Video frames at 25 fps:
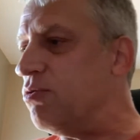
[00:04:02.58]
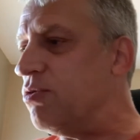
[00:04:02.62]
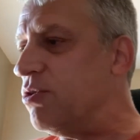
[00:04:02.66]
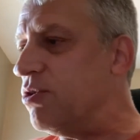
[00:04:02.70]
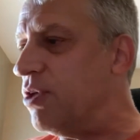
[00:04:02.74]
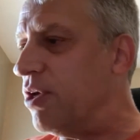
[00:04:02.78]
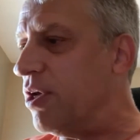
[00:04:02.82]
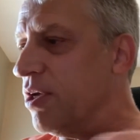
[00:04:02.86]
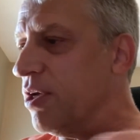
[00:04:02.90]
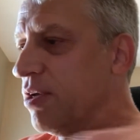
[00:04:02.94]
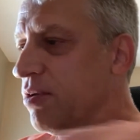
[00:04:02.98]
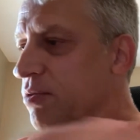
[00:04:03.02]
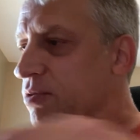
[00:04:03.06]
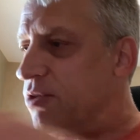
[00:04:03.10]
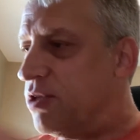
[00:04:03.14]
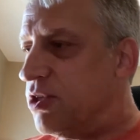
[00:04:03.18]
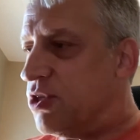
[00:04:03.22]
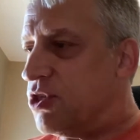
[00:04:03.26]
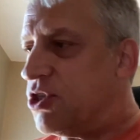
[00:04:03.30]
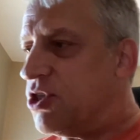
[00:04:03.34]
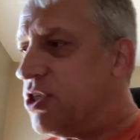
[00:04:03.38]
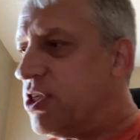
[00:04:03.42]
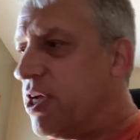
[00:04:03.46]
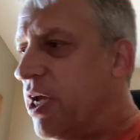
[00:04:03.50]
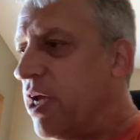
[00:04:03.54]
the
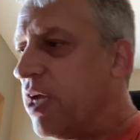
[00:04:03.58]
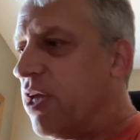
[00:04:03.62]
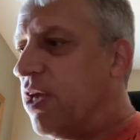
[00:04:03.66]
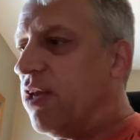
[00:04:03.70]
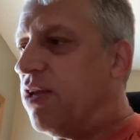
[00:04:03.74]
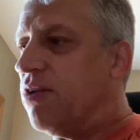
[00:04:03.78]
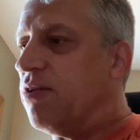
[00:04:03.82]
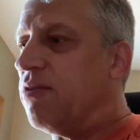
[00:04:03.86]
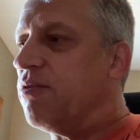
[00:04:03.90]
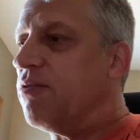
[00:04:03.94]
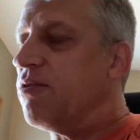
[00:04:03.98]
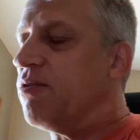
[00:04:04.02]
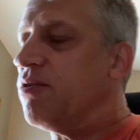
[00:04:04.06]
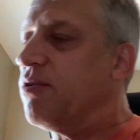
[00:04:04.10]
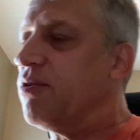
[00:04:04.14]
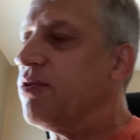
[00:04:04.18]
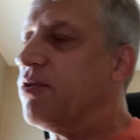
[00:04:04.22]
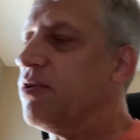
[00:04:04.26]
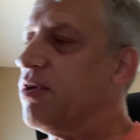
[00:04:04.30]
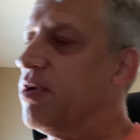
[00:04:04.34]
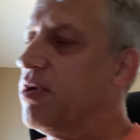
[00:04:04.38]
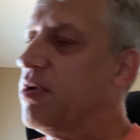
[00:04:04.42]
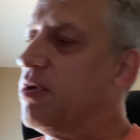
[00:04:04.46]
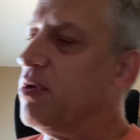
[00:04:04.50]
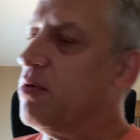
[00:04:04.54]
second,
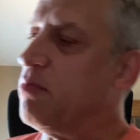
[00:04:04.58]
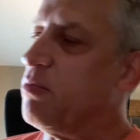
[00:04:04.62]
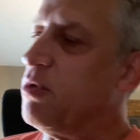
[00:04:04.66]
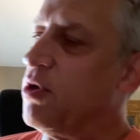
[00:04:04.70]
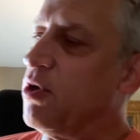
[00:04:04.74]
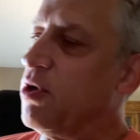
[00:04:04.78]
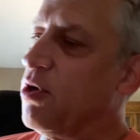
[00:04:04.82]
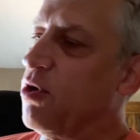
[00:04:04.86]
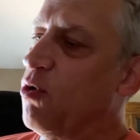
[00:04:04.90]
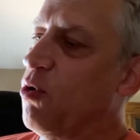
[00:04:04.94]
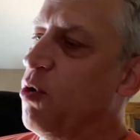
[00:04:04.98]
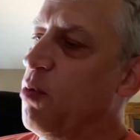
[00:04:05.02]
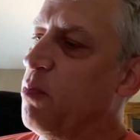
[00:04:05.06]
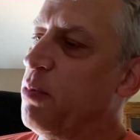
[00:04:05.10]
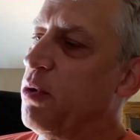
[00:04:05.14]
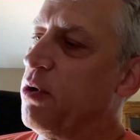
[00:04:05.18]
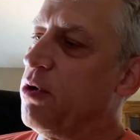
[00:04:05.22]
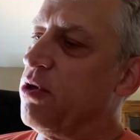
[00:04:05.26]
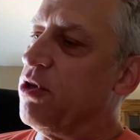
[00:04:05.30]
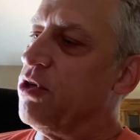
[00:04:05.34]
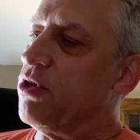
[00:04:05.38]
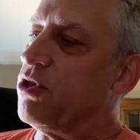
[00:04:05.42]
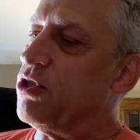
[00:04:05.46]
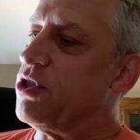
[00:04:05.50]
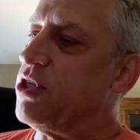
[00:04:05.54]
I'm going to go up here to
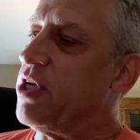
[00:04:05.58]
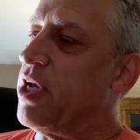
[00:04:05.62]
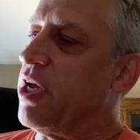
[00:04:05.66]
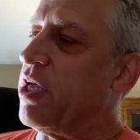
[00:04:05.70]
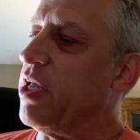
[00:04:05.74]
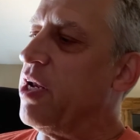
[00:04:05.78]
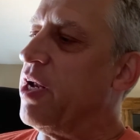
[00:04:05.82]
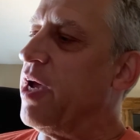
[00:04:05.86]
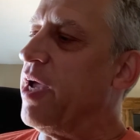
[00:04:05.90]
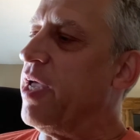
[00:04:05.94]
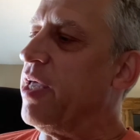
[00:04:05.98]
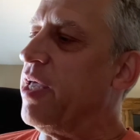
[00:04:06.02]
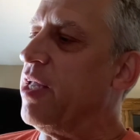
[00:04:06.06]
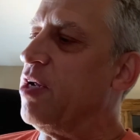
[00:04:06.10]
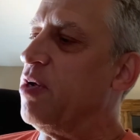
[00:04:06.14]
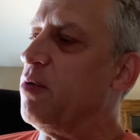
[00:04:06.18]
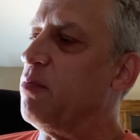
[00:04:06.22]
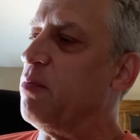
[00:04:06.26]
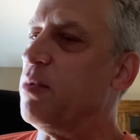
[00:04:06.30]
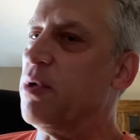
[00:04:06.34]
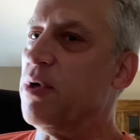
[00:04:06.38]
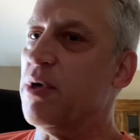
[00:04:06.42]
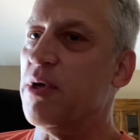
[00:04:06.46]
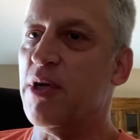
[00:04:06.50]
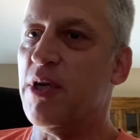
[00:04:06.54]
the second
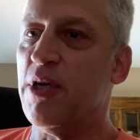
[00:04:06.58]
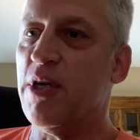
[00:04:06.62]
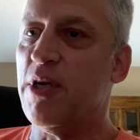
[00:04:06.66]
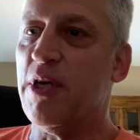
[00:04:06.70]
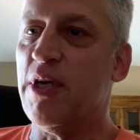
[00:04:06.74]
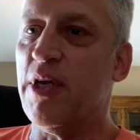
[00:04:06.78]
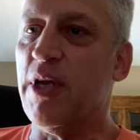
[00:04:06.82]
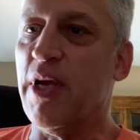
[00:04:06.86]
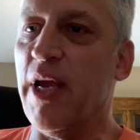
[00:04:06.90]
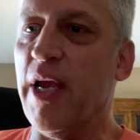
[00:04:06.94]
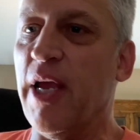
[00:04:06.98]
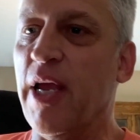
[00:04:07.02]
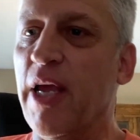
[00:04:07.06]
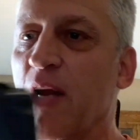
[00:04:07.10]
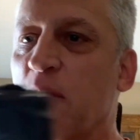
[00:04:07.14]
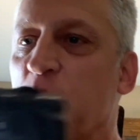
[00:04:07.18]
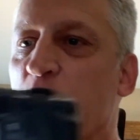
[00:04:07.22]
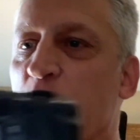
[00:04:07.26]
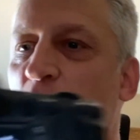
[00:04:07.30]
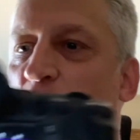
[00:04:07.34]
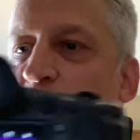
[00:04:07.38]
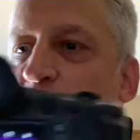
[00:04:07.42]
item, and I'm going to